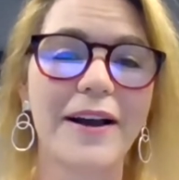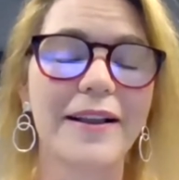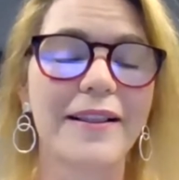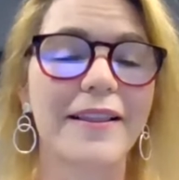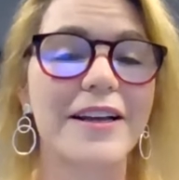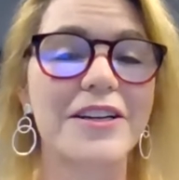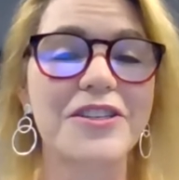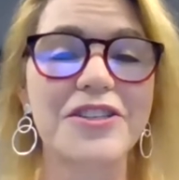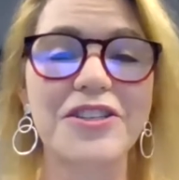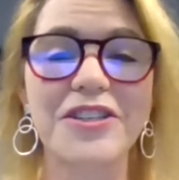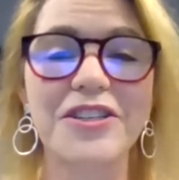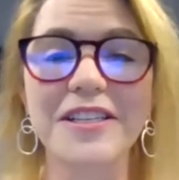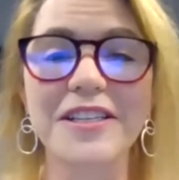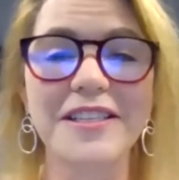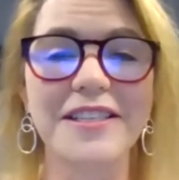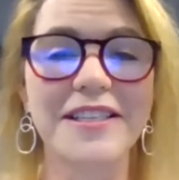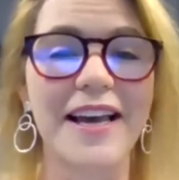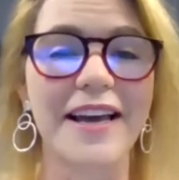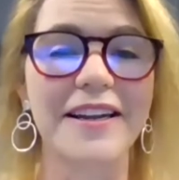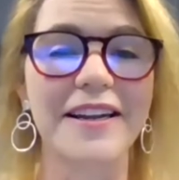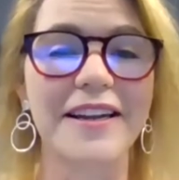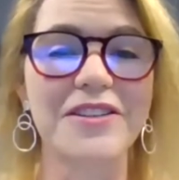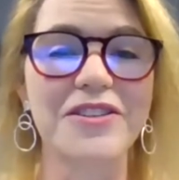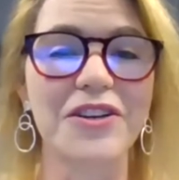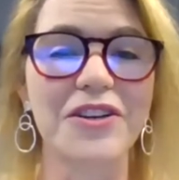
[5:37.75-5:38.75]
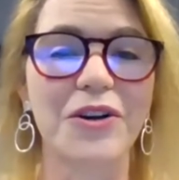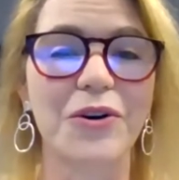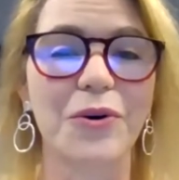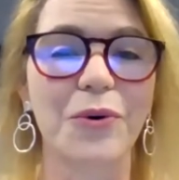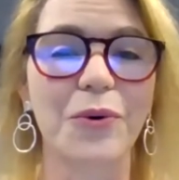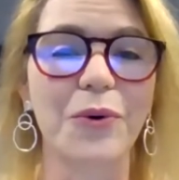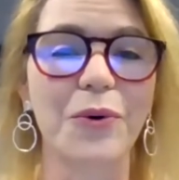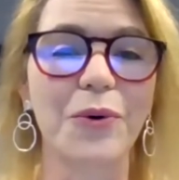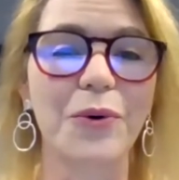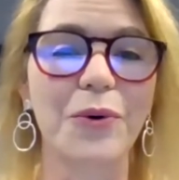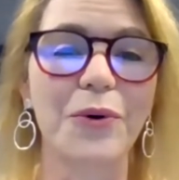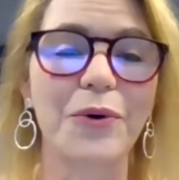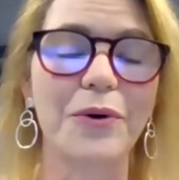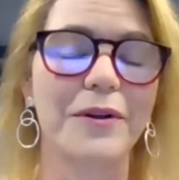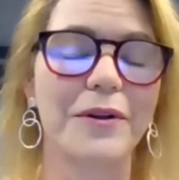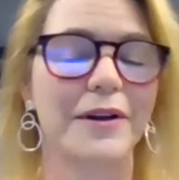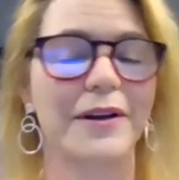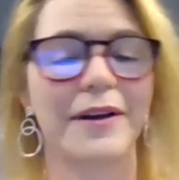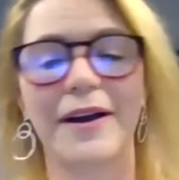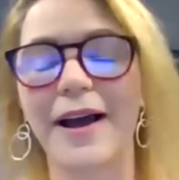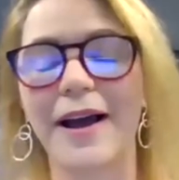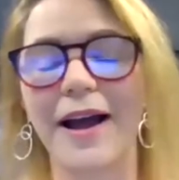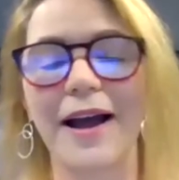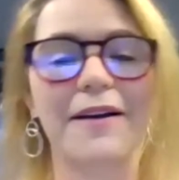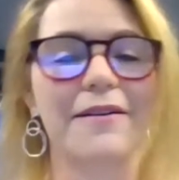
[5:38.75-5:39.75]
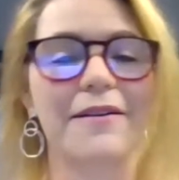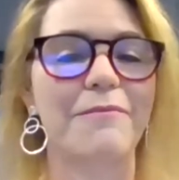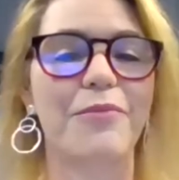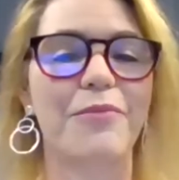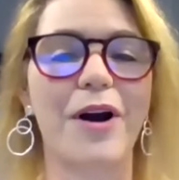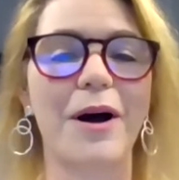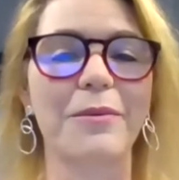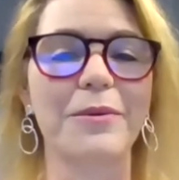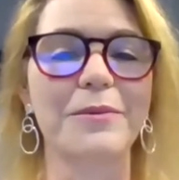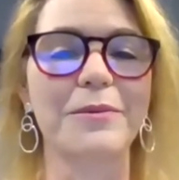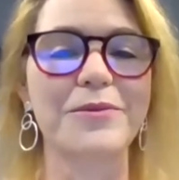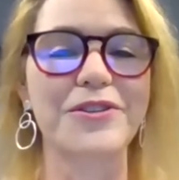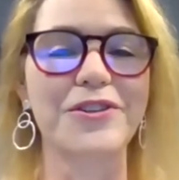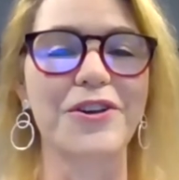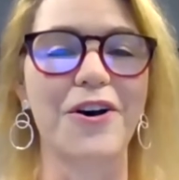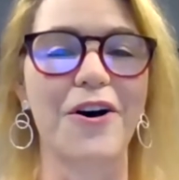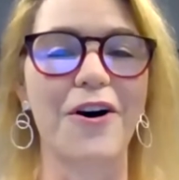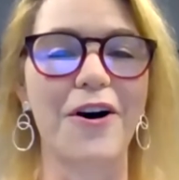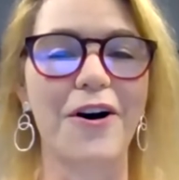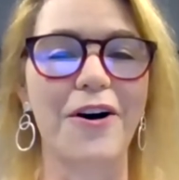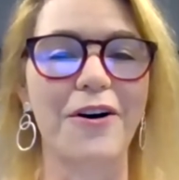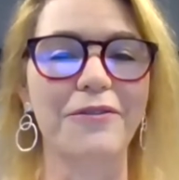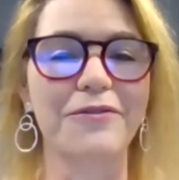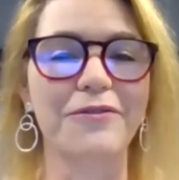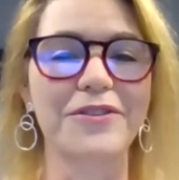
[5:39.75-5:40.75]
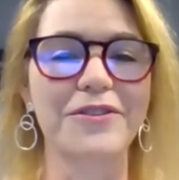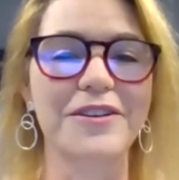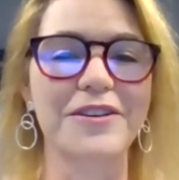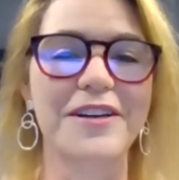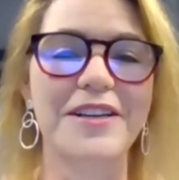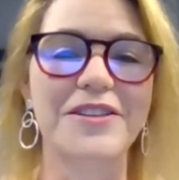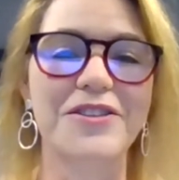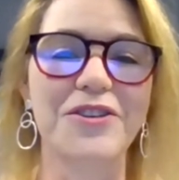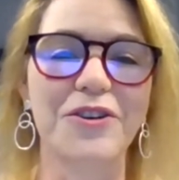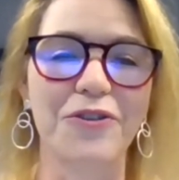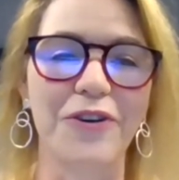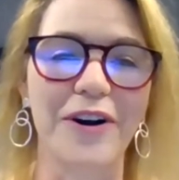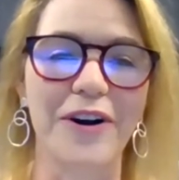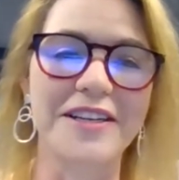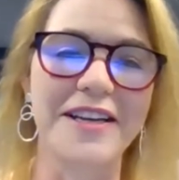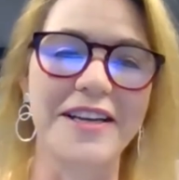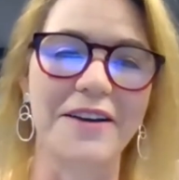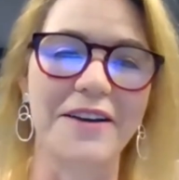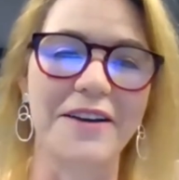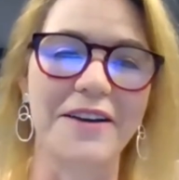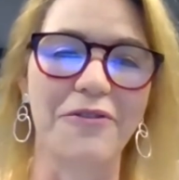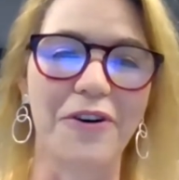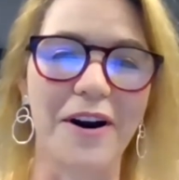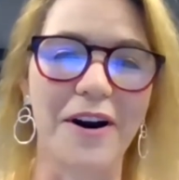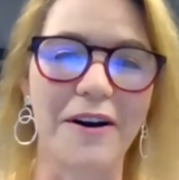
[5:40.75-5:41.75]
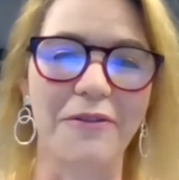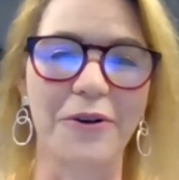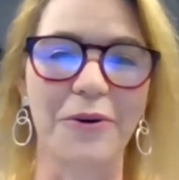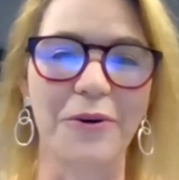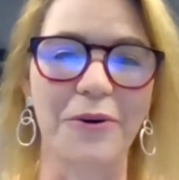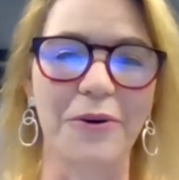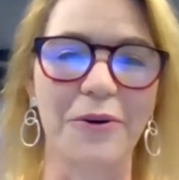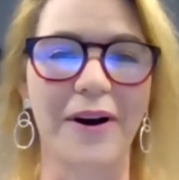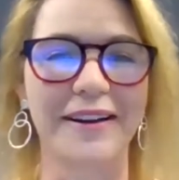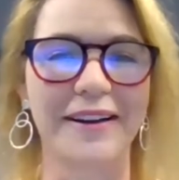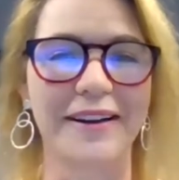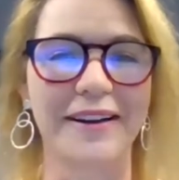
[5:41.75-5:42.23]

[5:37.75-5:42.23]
Let's just set it to cool problem solved. It's a great day for everyone.